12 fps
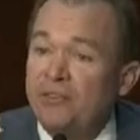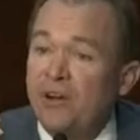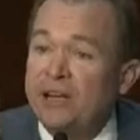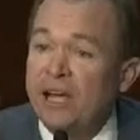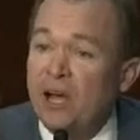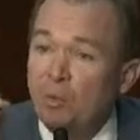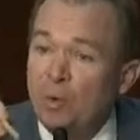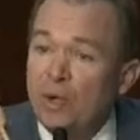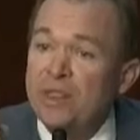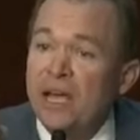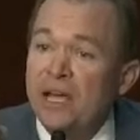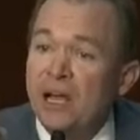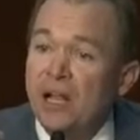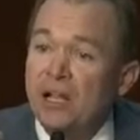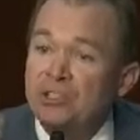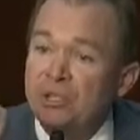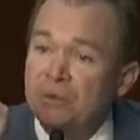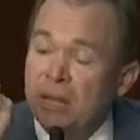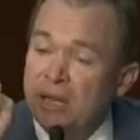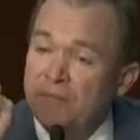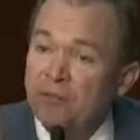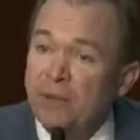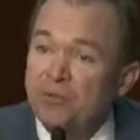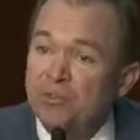to find out when that knowledge and
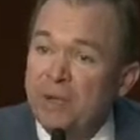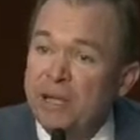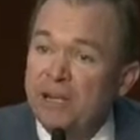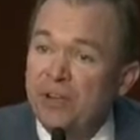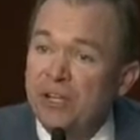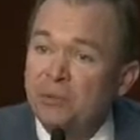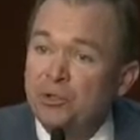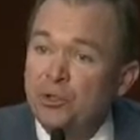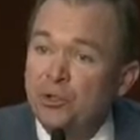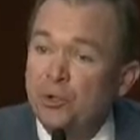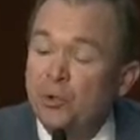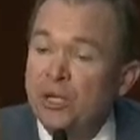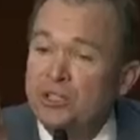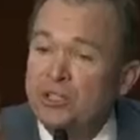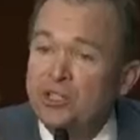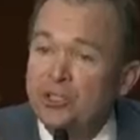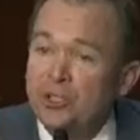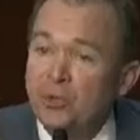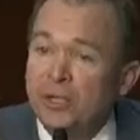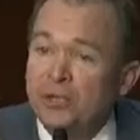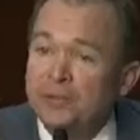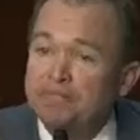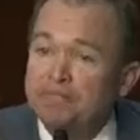information was made available to you. Did you do it?